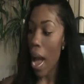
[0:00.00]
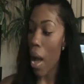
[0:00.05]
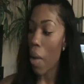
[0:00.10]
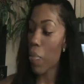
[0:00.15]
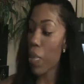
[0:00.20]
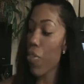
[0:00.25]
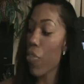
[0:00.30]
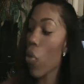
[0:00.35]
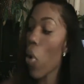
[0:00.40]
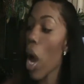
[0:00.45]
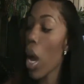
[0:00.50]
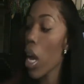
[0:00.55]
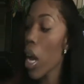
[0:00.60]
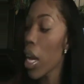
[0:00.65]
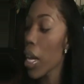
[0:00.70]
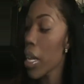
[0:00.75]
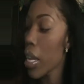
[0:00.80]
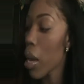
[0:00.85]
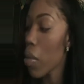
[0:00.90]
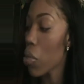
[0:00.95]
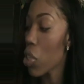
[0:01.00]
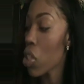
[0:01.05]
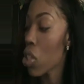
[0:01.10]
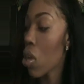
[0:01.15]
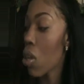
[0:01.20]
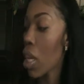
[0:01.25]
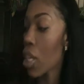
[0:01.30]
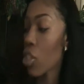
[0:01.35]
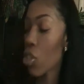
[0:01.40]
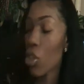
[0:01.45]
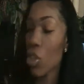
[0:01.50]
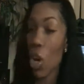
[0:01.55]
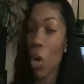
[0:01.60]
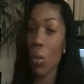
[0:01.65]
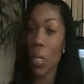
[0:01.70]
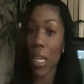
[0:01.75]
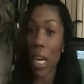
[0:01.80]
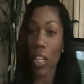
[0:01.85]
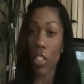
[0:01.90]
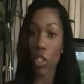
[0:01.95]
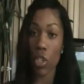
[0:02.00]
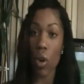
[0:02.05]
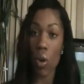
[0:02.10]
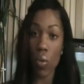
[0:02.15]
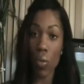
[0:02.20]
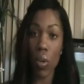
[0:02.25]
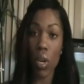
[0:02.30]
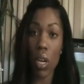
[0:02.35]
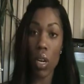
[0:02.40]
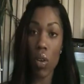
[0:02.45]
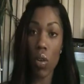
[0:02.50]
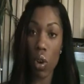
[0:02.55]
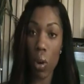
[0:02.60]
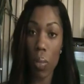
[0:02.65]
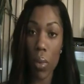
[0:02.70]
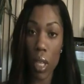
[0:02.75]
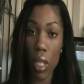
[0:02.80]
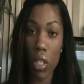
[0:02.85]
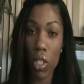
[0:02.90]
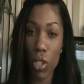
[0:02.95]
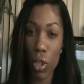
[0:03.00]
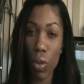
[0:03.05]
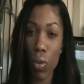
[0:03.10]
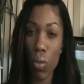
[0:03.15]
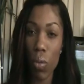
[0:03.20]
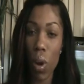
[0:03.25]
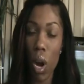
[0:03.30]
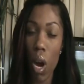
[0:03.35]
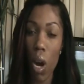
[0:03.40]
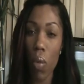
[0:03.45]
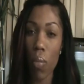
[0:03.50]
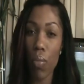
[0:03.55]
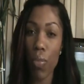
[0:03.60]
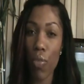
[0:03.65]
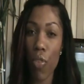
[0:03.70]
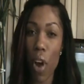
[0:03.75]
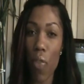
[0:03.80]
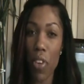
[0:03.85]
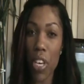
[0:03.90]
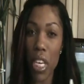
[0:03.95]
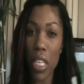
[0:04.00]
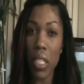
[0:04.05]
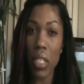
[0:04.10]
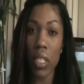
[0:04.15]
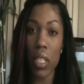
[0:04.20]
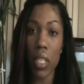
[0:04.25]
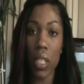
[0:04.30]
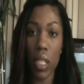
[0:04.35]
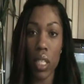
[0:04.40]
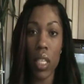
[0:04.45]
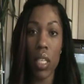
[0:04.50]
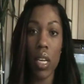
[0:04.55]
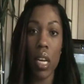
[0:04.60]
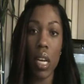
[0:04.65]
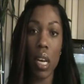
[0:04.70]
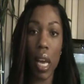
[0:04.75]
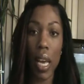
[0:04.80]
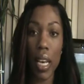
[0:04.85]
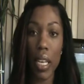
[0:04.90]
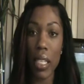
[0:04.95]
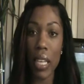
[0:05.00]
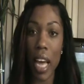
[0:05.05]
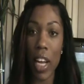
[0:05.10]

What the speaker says: Before I cut it, I'm just going to let you know that I don't normally do very consistent layers.